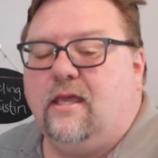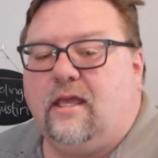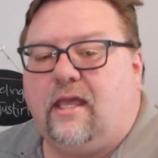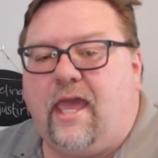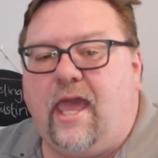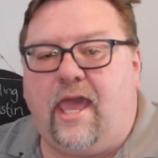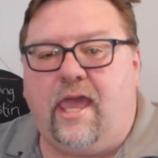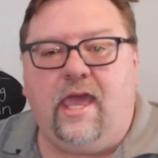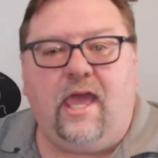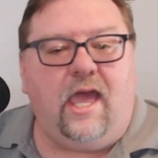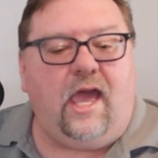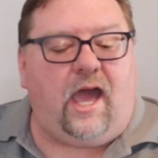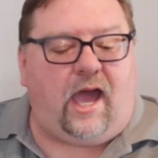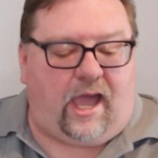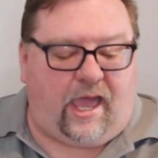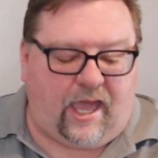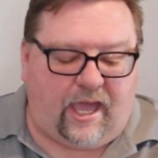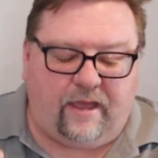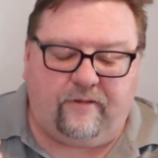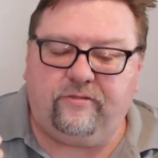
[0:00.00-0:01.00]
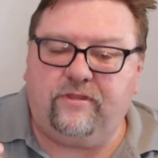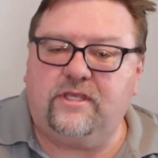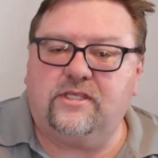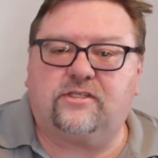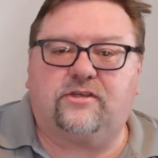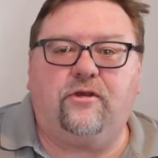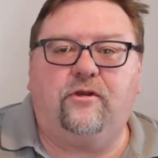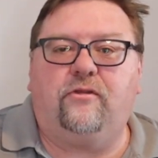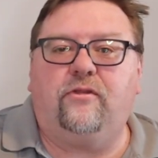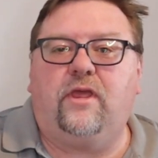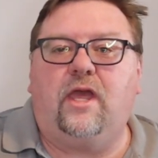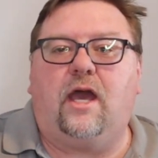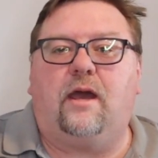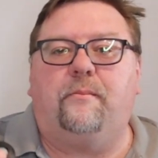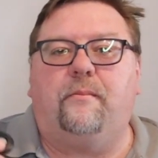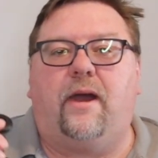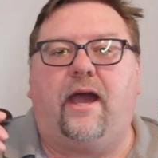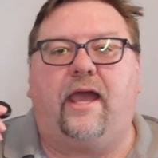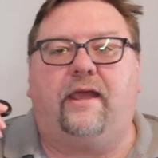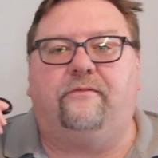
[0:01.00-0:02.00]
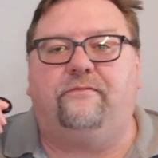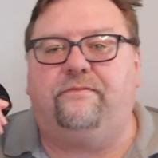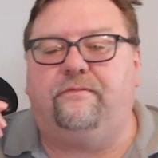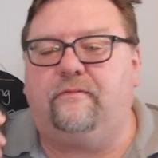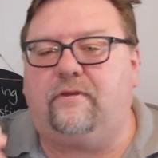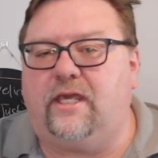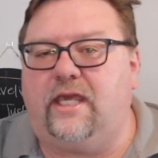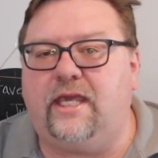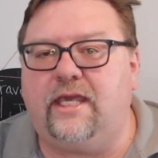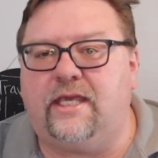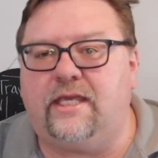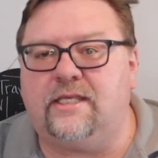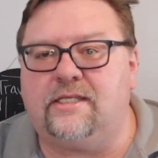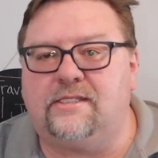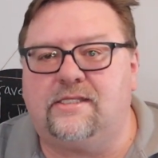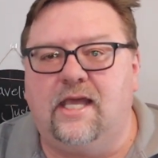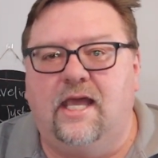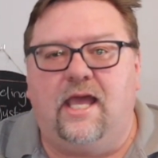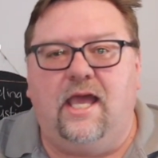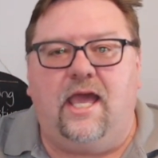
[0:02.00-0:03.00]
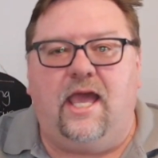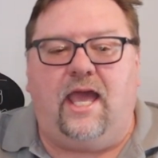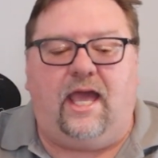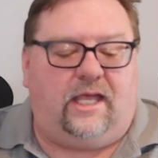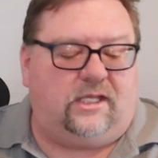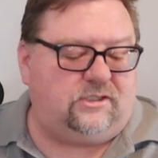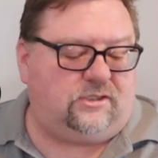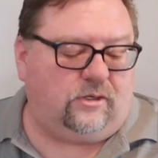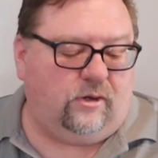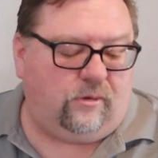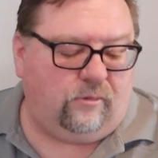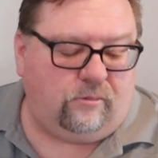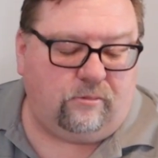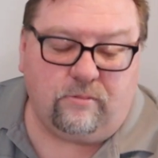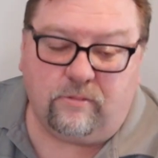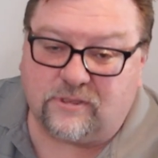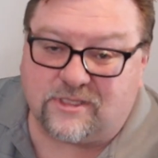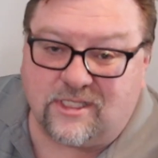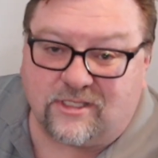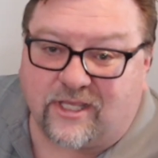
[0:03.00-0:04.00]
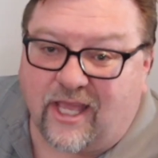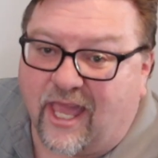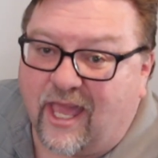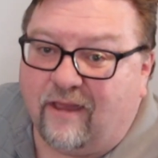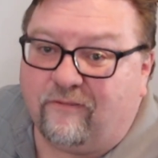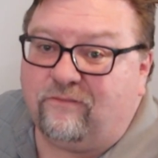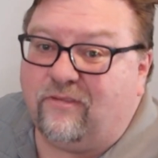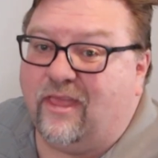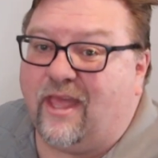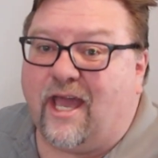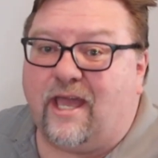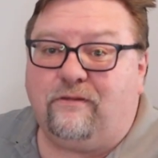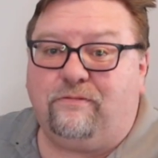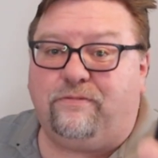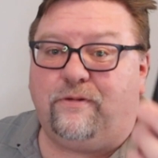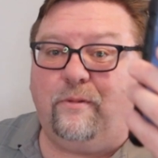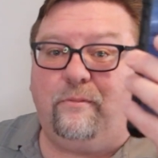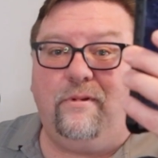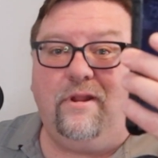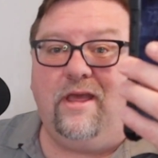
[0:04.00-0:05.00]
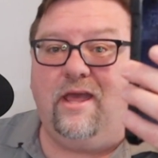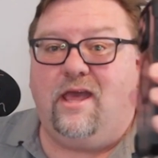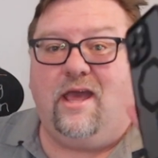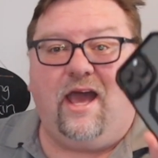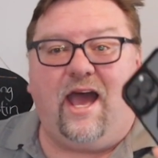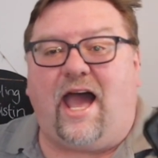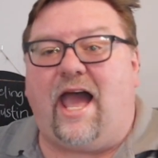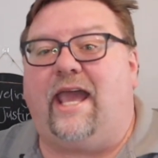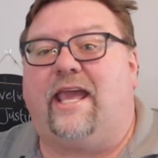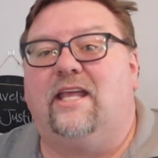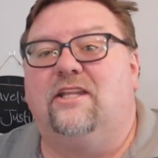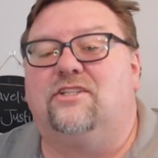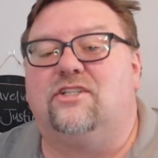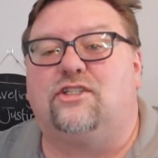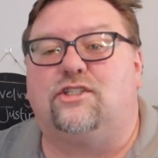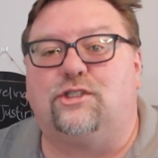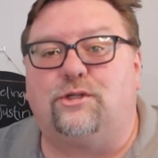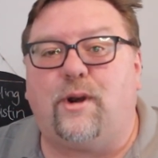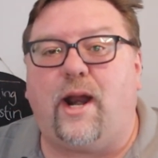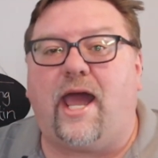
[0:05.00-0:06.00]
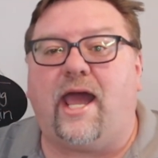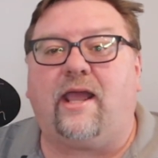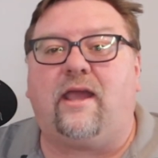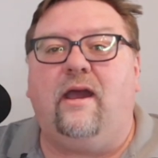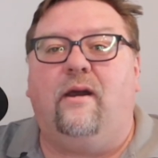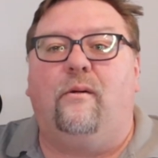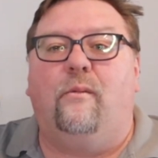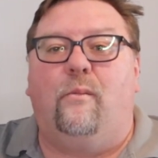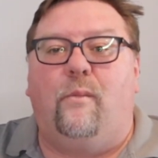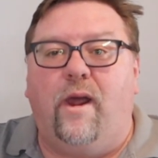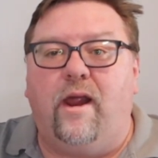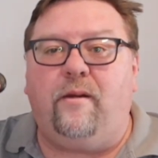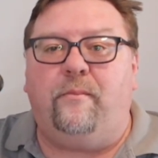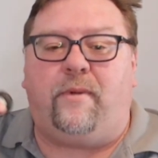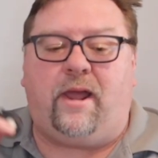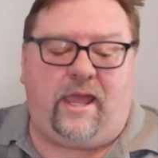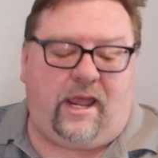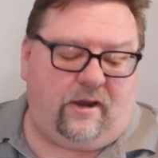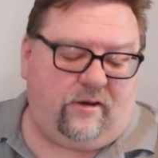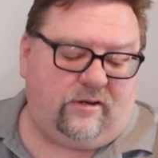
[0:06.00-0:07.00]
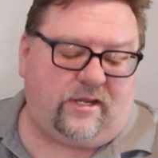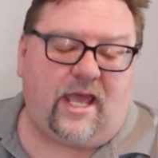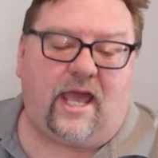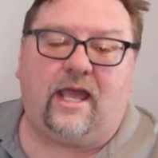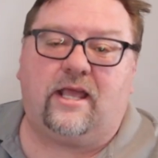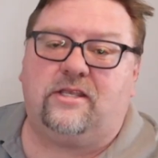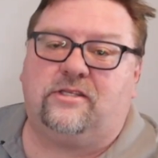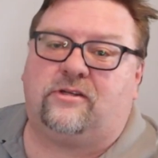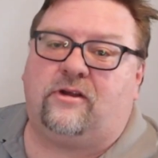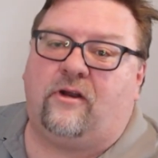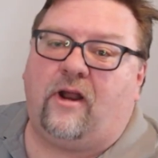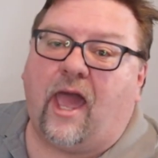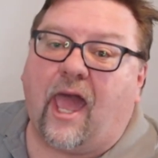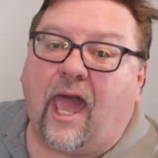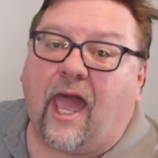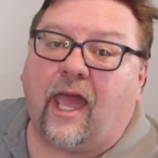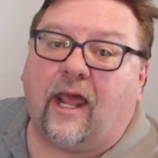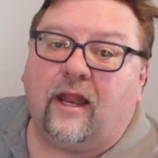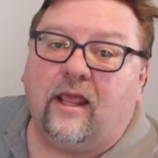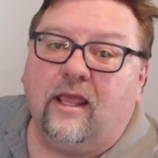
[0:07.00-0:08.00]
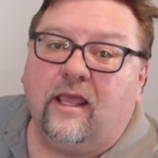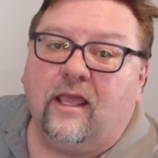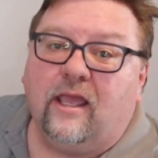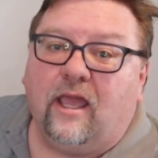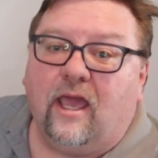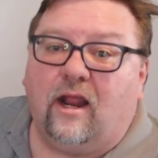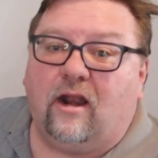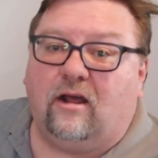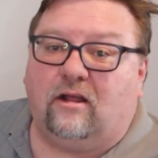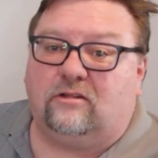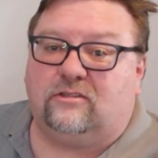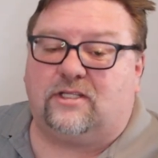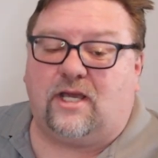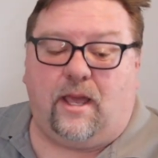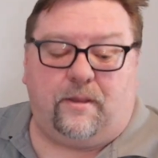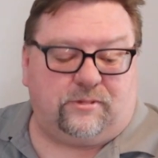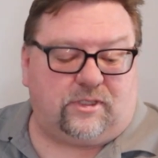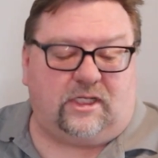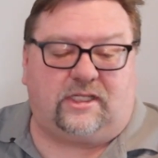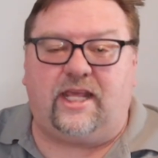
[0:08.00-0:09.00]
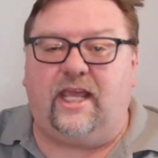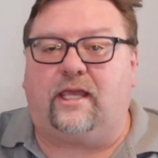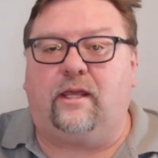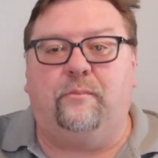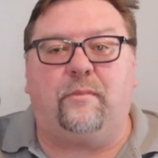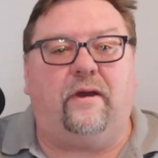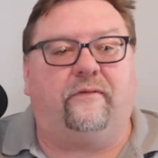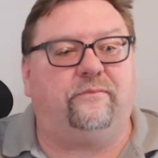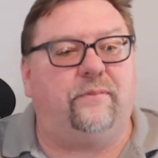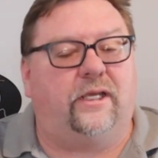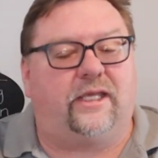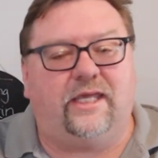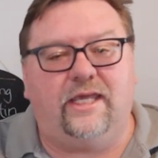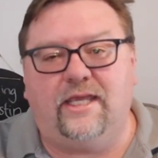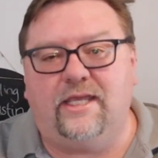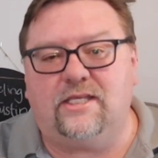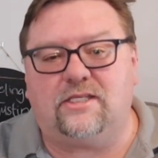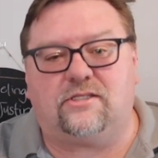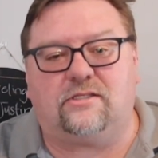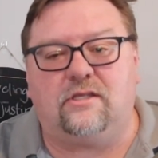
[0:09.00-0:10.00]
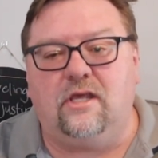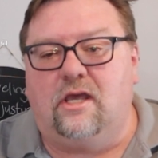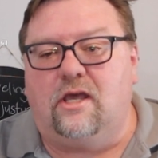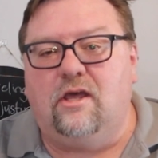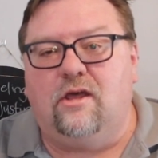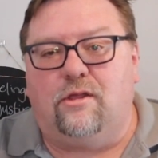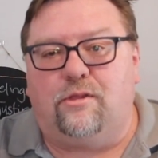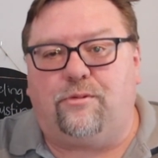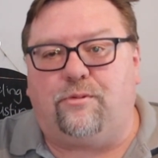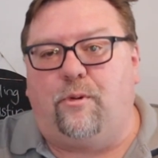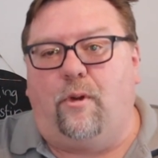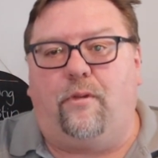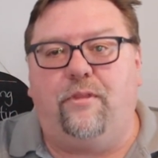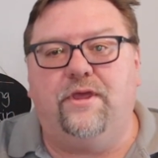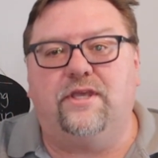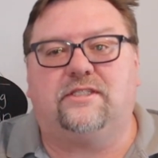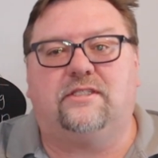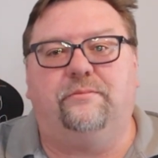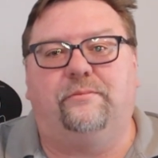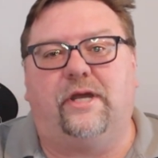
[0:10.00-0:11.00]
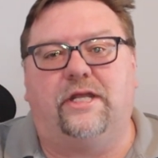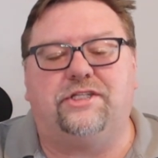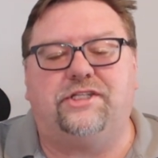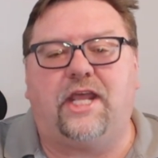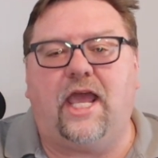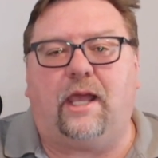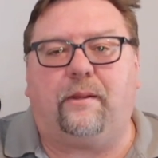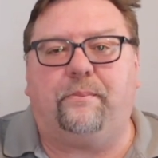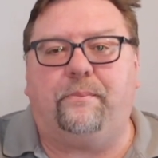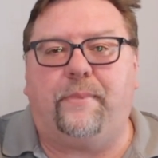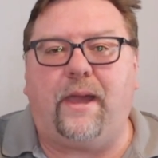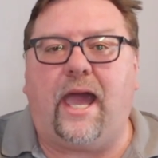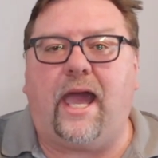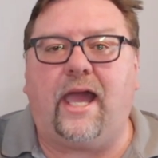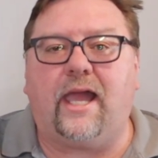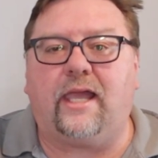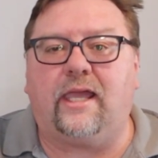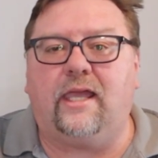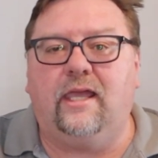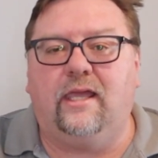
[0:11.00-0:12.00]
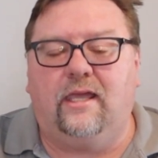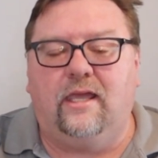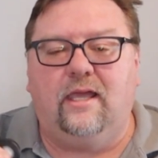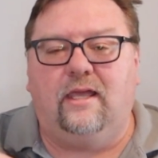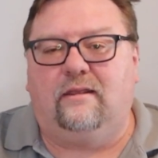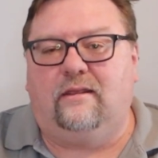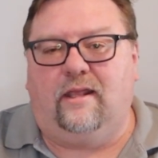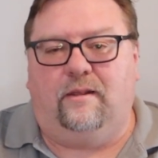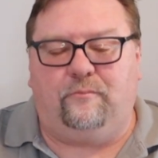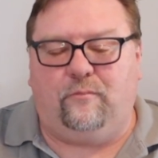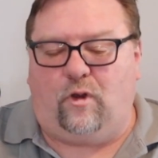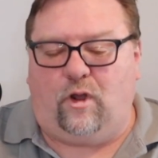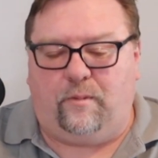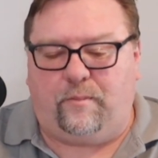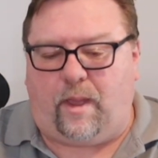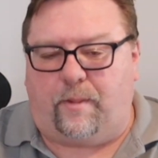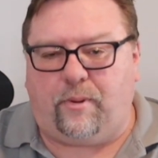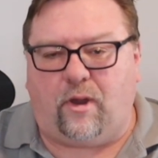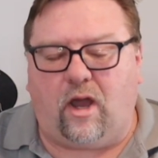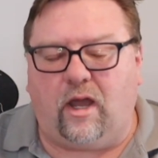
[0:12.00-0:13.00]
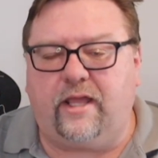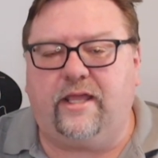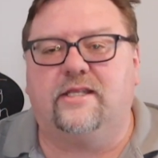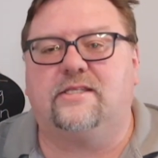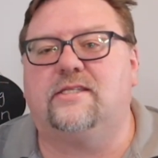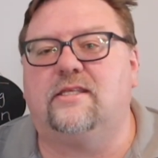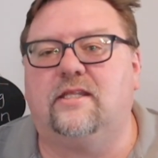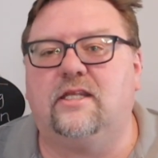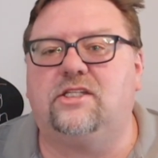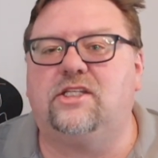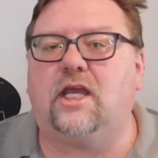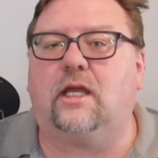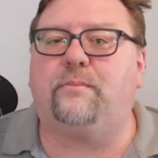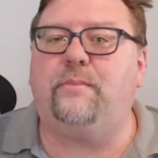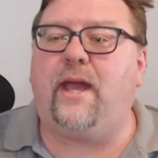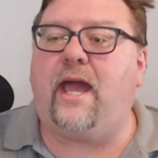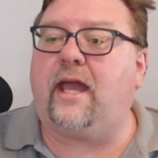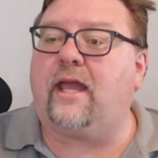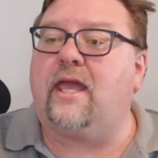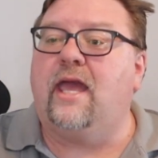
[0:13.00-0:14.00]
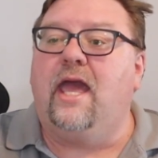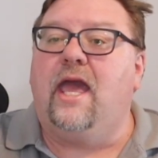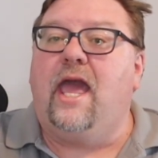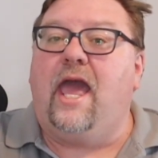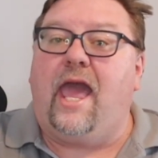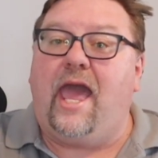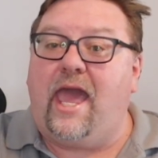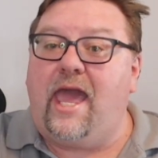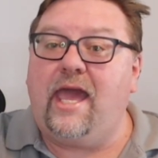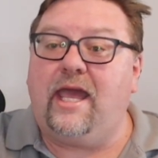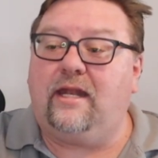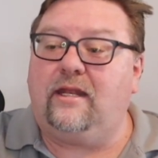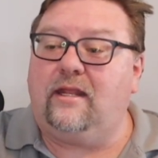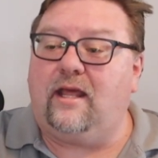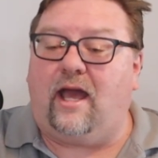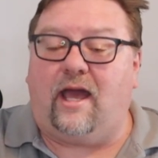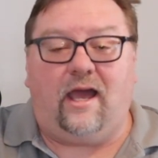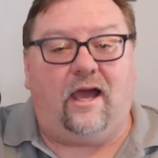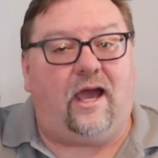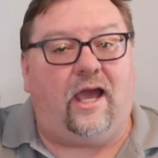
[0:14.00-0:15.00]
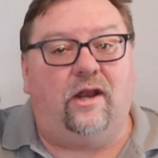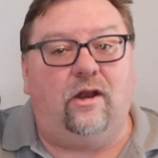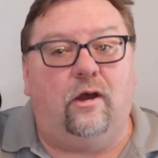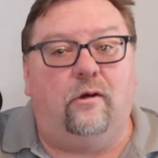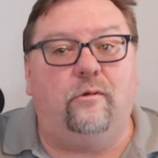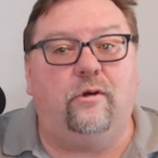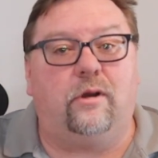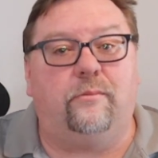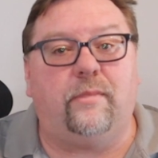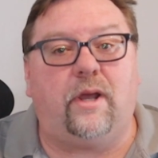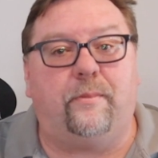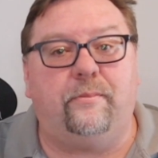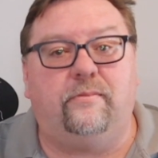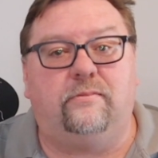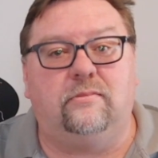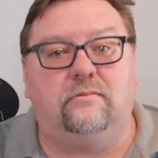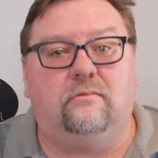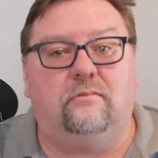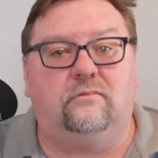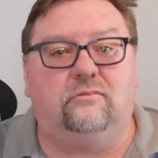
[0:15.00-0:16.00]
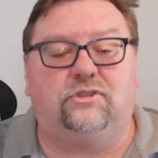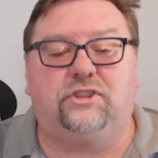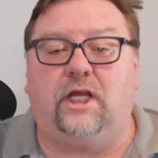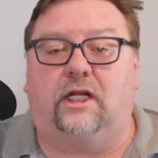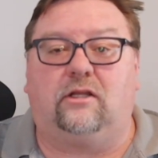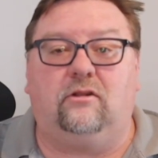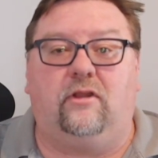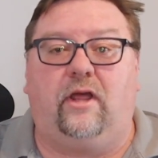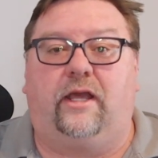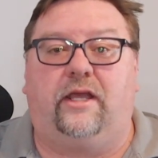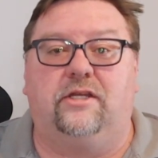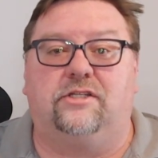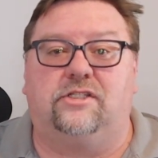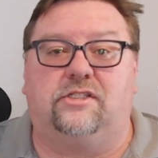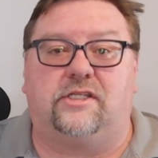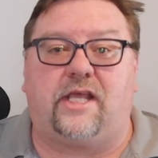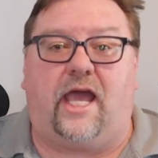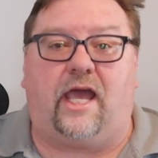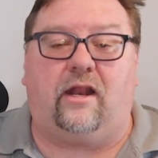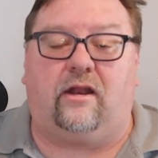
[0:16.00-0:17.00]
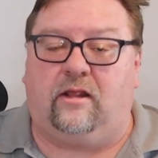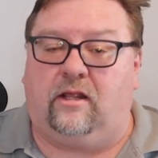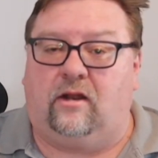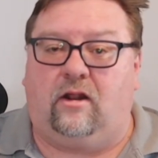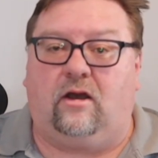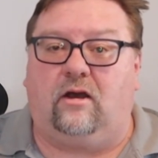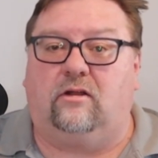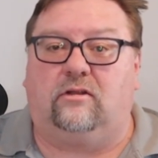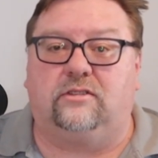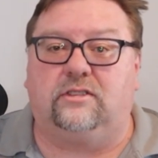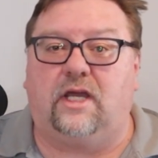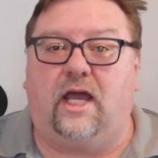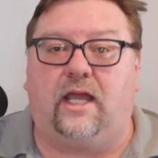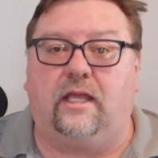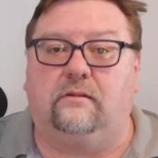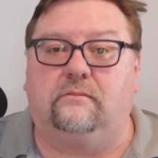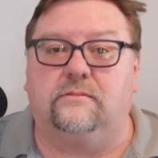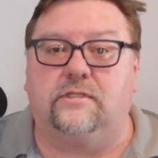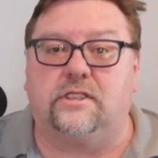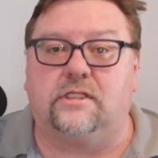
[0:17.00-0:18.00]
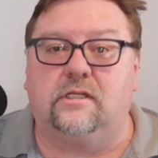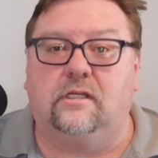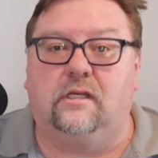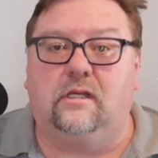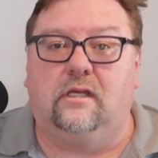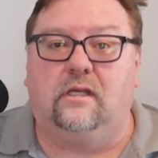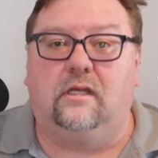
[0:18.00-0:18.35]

Okay, I have these currently on my keys, and so since I have the iPhone, I can just track where my air tags are at all times. I take them off my keys, throw this in my check bag, in one of my pockets in the check bag, and I know where my checked luggage is at all times.